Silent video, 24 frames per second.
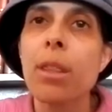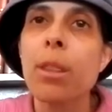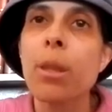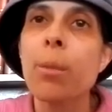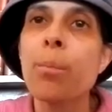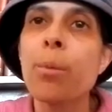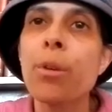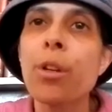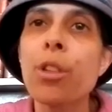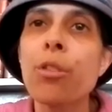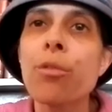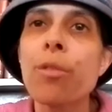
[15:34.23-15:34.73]
the
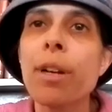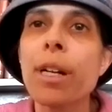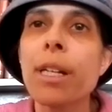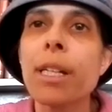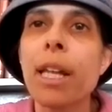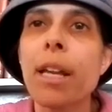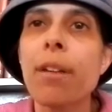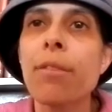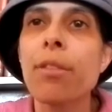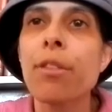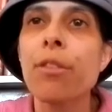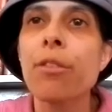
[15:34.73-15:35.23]
birthright
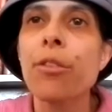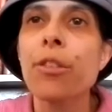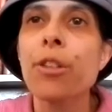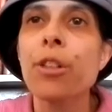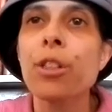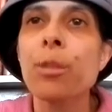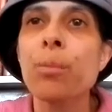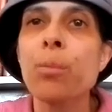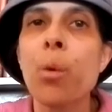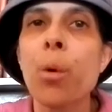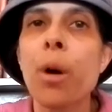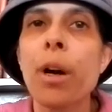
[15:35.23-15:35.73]
gave the
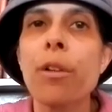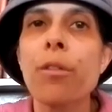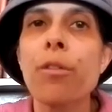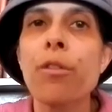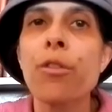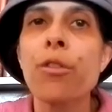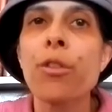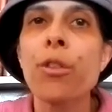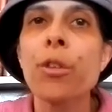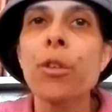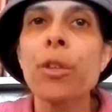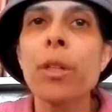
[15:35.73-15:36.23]
firstborn
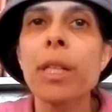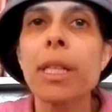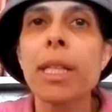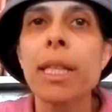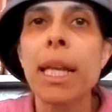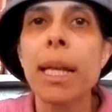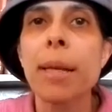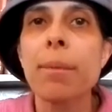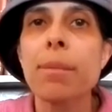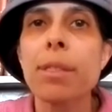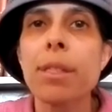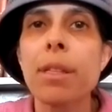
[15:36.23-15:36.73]
full
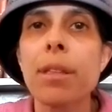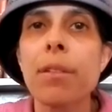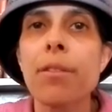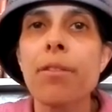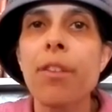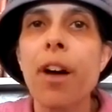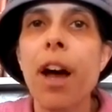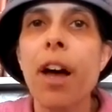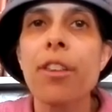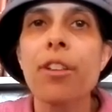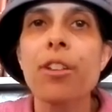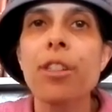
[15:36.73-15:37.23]
claim to the
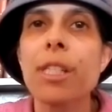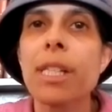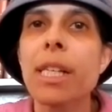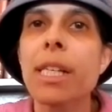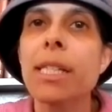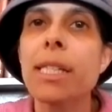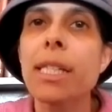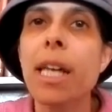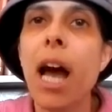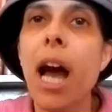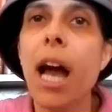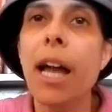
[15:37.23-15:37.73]
father's
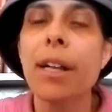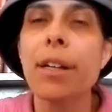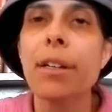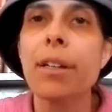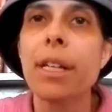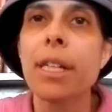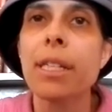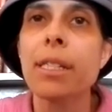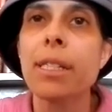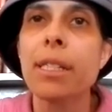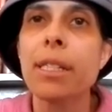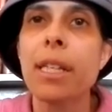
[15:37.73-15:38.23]

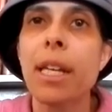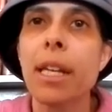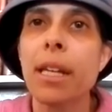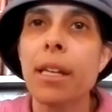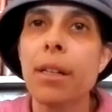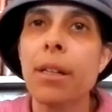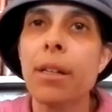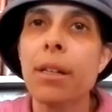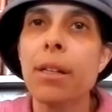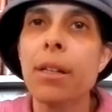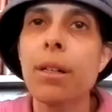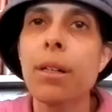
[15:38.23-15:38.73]
entire
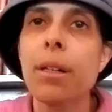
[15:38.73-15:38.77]
estate.